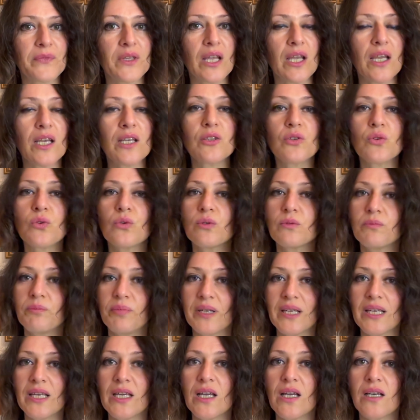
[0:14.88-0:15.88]
It could
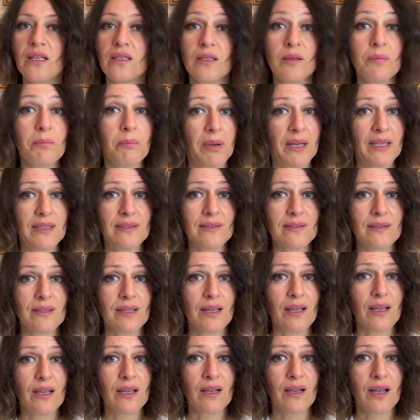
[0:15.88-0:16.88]
be the best
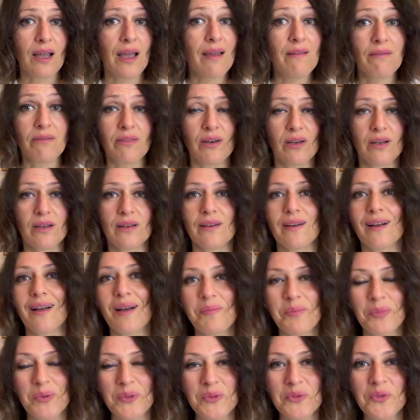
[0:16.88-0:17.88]
thing ever
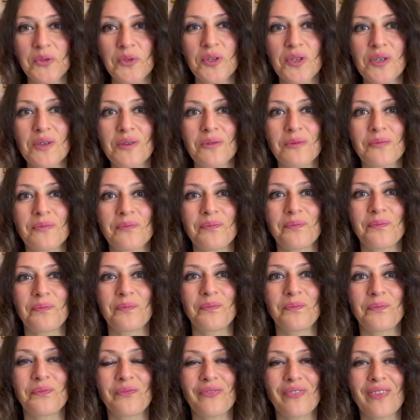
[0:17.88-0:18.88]
happened to you.
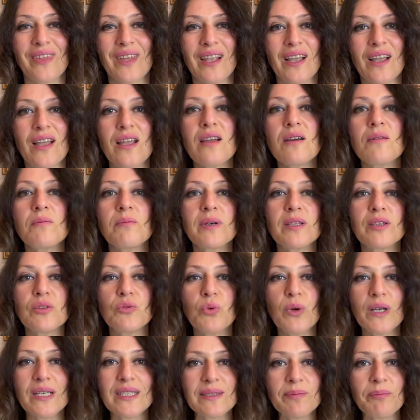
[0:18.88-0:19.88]
But
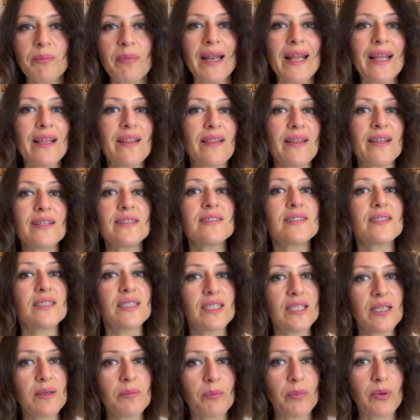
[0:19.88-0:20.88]
to explain this
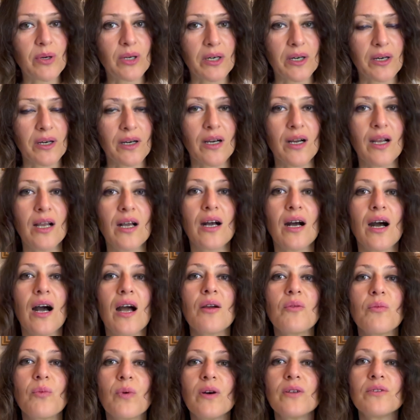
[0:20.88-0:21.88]
deeper, I
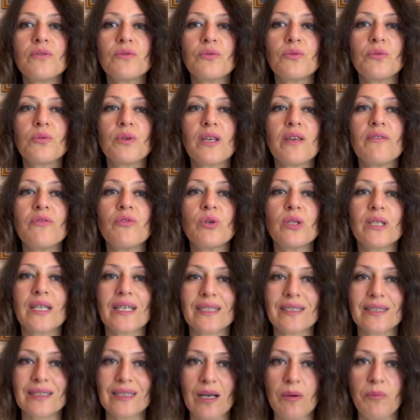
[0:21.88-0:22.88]
want to give you an
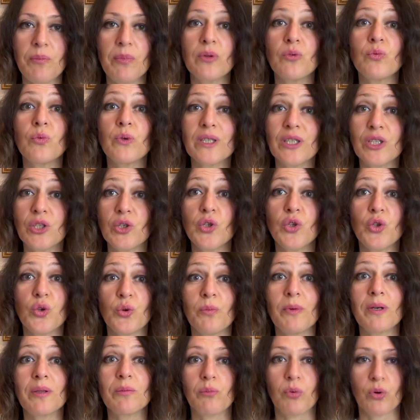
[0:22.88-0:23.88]
example with the
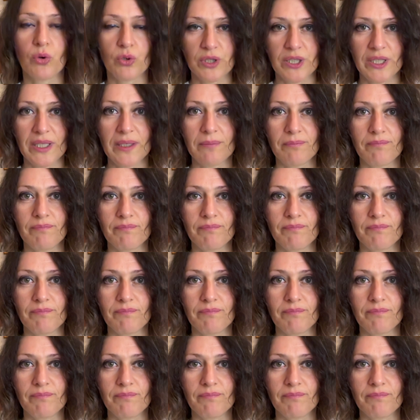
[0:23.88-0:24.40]
human body.